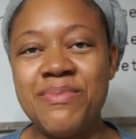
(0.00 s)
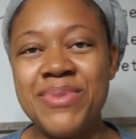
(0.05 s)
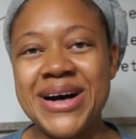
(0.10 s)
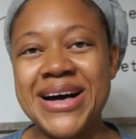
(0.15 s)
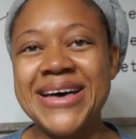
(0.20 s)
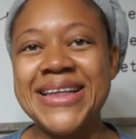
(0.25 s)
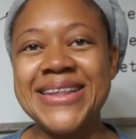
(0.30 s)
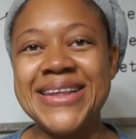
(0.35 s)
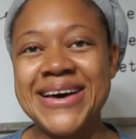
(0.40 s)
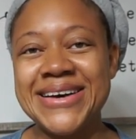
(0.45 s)

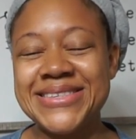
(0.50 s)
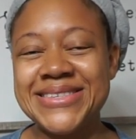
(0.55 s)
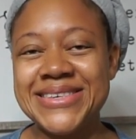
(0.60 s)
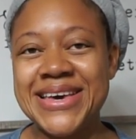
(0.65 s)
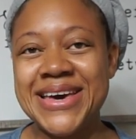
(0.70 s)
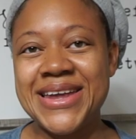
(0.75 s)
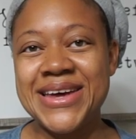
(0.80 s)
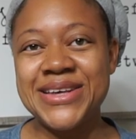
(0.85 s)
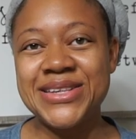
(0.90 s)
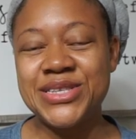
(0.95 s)
But let's
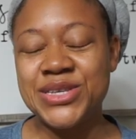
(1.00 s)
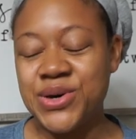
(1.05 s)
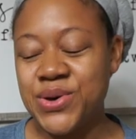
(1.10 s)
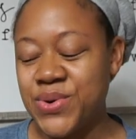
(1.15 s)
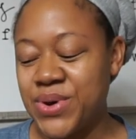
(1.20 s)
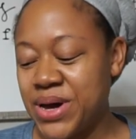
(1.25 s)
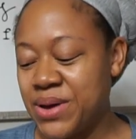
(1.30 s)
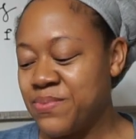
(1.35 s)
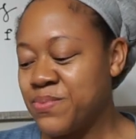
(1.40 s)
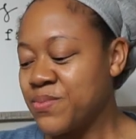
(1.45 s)
get into
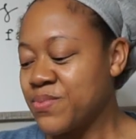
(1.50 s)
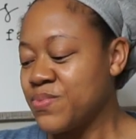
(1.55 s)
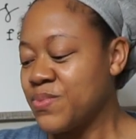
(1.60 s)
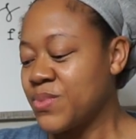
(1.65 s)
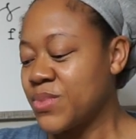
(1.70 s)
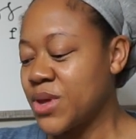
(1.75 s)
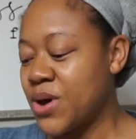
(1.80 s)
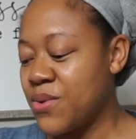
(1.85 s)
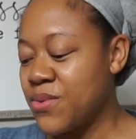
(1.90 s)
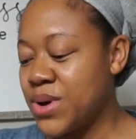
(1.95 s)
it.
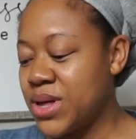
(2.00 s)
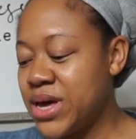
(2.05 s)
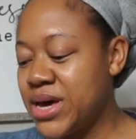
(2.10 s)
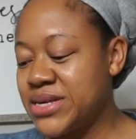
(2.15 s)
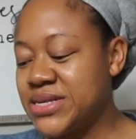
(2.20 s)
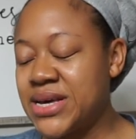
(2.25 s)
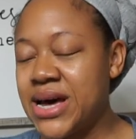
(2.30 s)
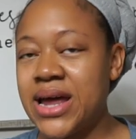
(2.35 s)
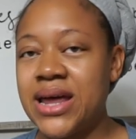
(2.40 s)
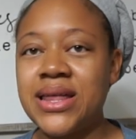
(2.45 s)
I'm really
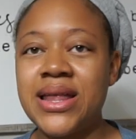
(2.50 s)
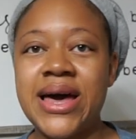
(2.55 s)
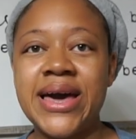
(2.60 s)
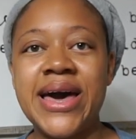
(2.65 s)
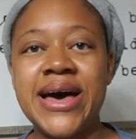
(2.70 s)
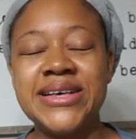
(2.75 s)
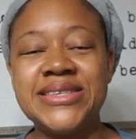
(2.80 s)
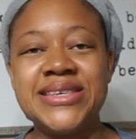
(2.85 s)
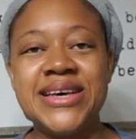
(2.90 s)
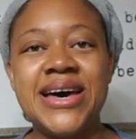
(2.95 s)
excited. Like
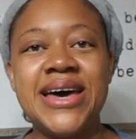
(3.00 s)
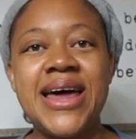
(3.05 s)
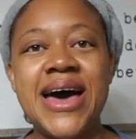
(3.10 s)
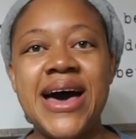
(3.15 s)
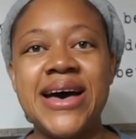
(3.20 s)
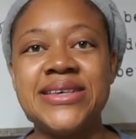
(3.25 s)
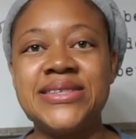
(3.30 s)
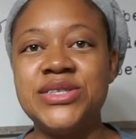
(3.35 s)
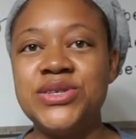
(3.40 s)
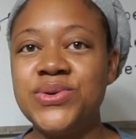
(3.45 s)
I said,
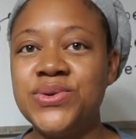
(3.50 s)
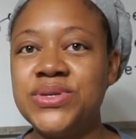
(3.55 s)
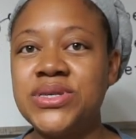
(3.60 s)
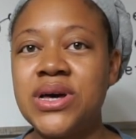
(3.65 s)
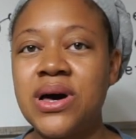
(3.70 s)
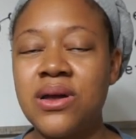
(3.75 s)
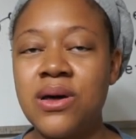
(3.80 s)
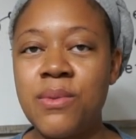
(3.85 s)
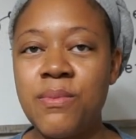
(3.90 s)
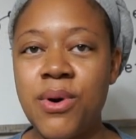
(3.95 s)
I do
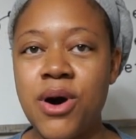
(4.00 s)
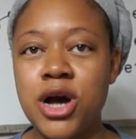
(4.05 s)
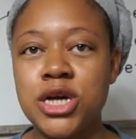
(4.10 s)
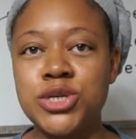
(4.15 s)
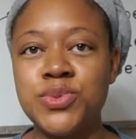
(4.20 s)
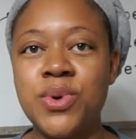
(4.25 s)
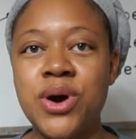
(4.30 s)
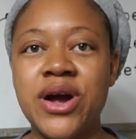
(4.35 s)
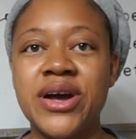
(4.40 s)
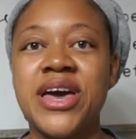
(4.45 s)
sell on
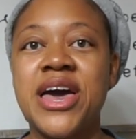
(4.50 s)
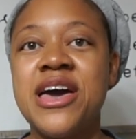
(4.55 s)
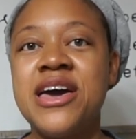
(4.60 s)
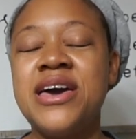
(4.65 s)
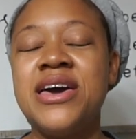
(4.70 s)
Poshmark.